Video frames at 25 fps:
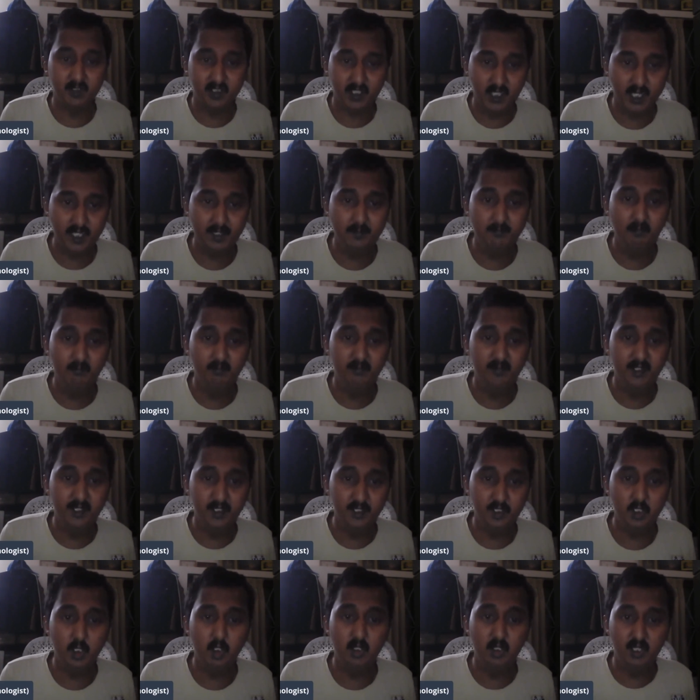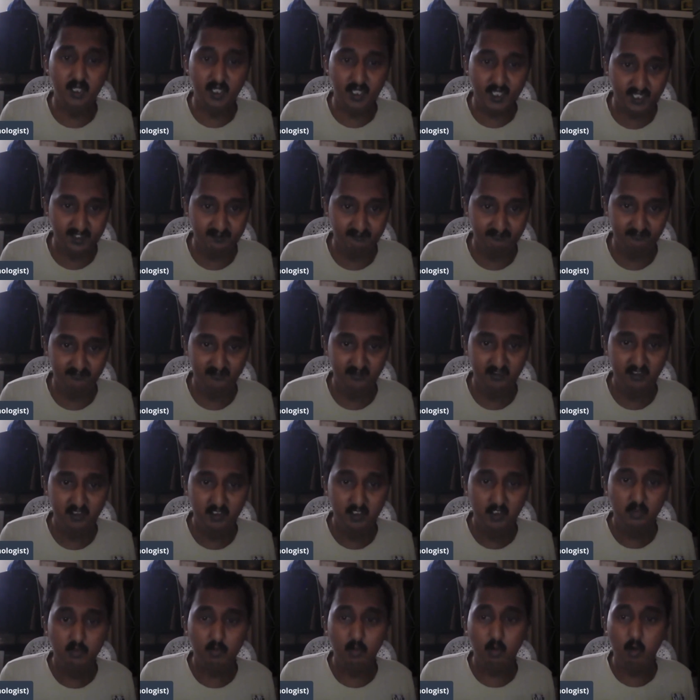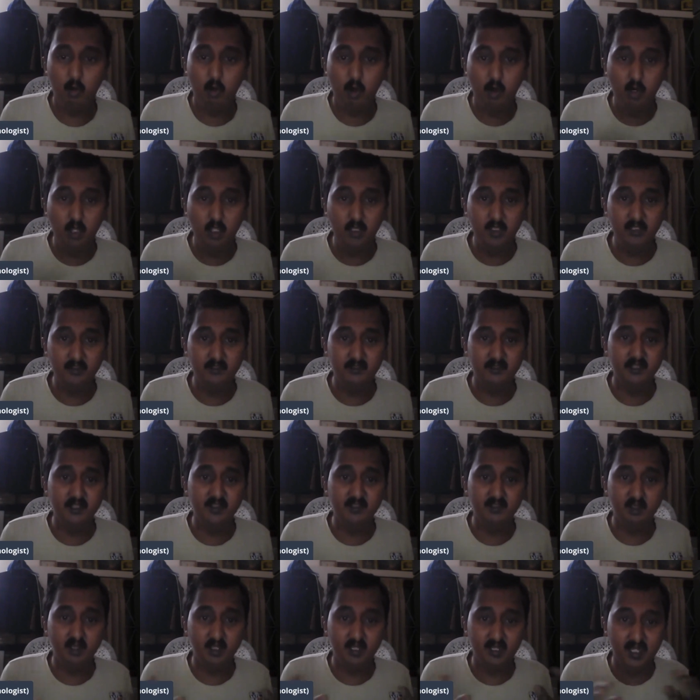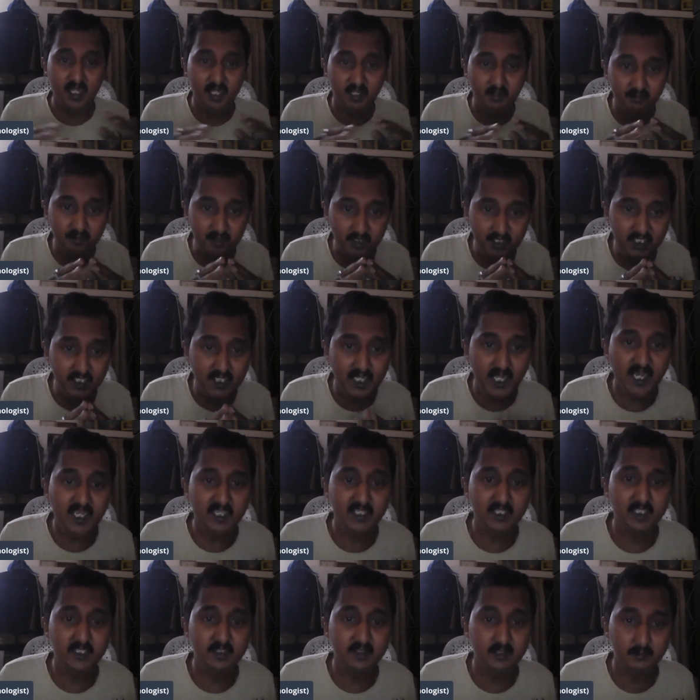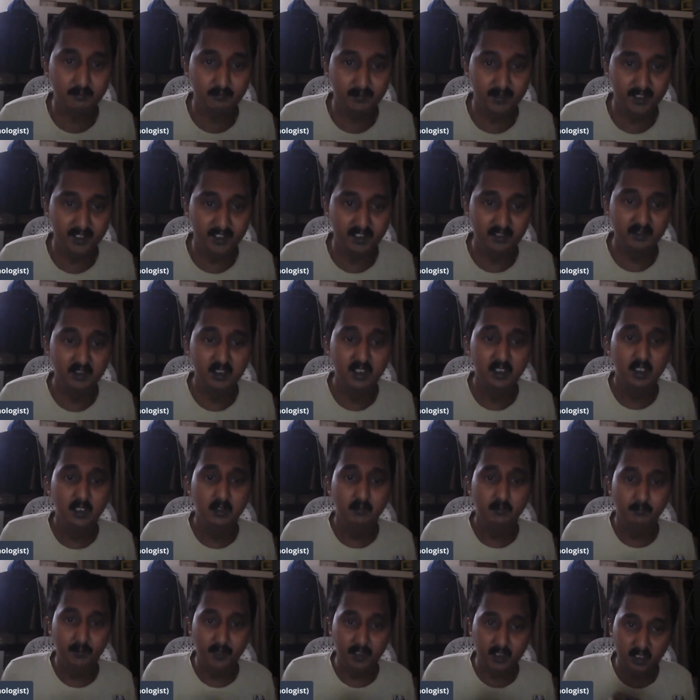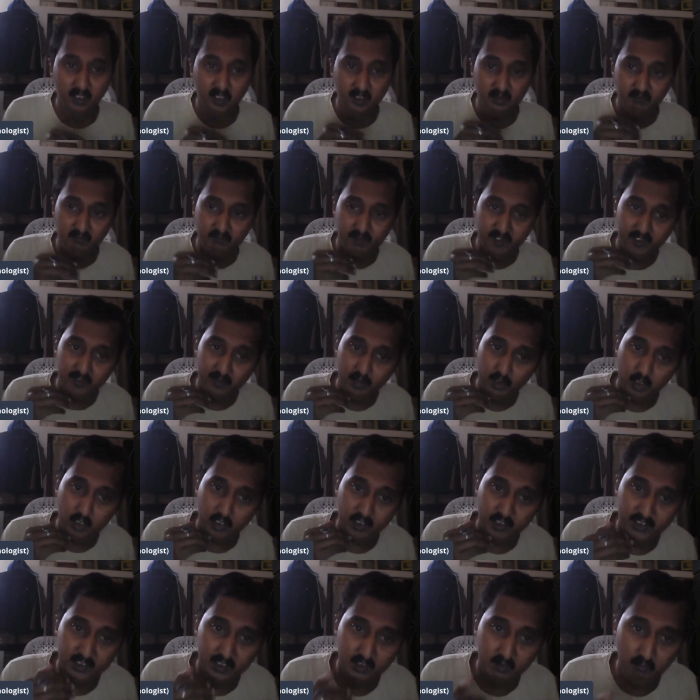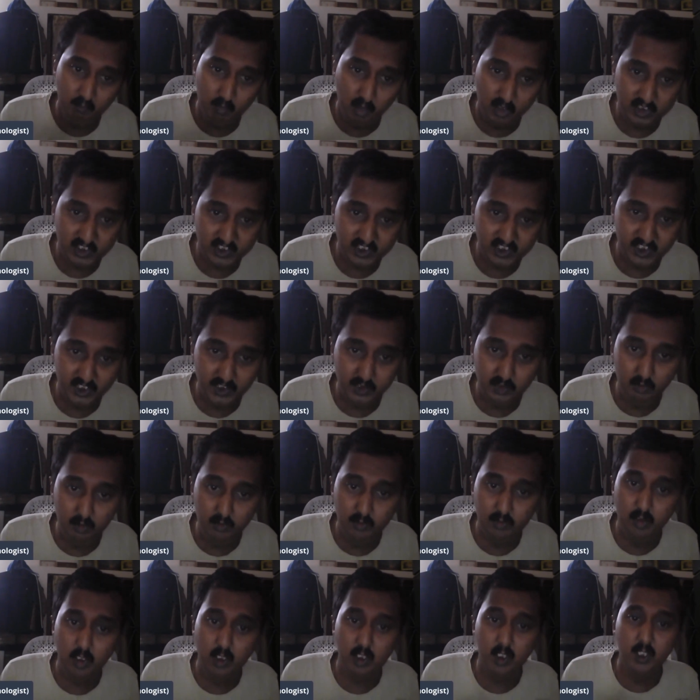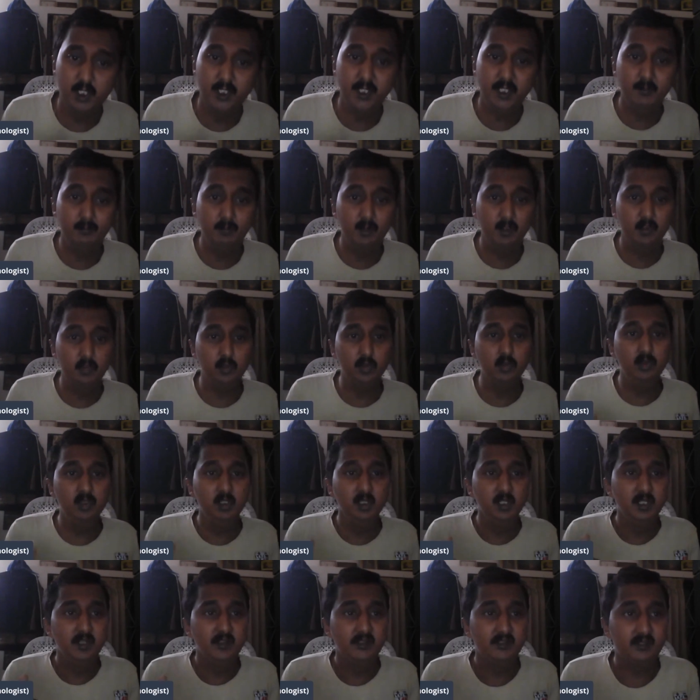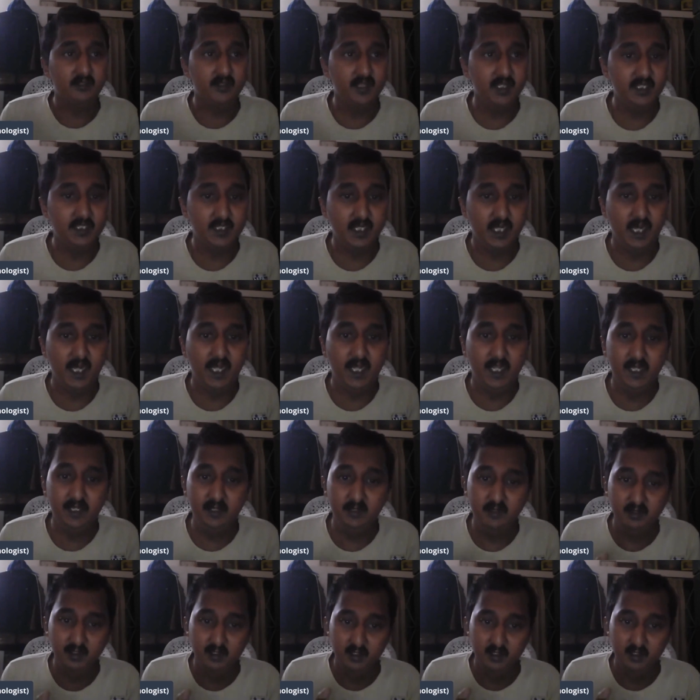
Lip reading: time in your life. So all these things are only lacking this period, because when you're in the work schedule, you're not able to sit and